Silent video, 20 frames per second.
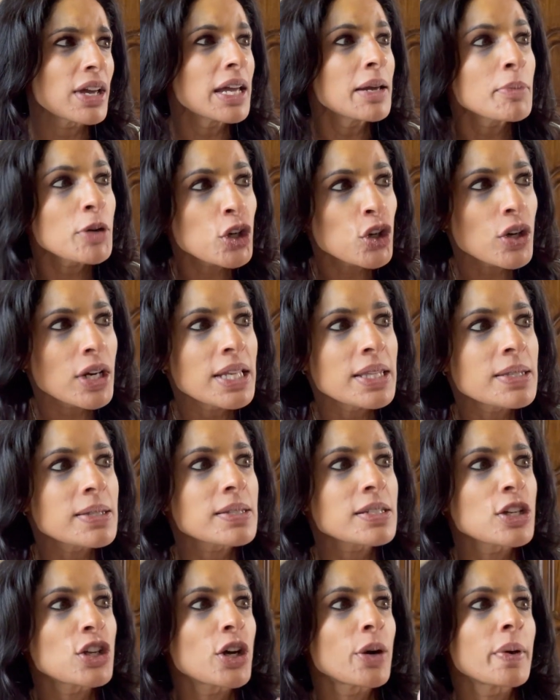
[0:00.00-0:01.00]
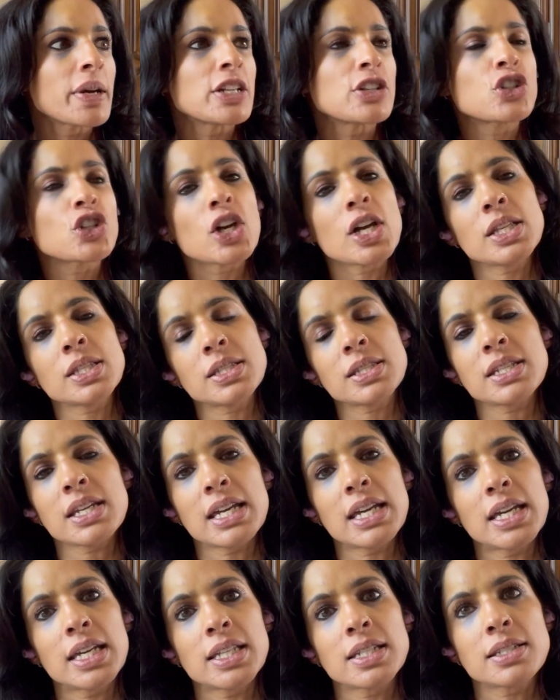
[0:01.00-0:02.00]
immigrants,
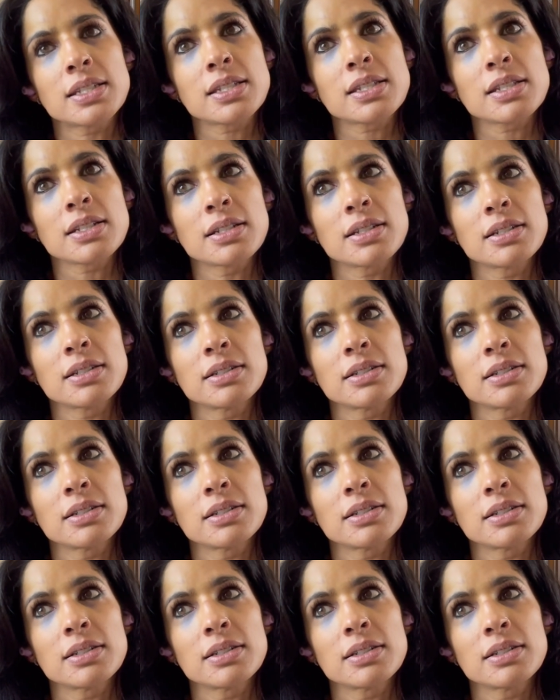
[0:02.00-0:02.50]
it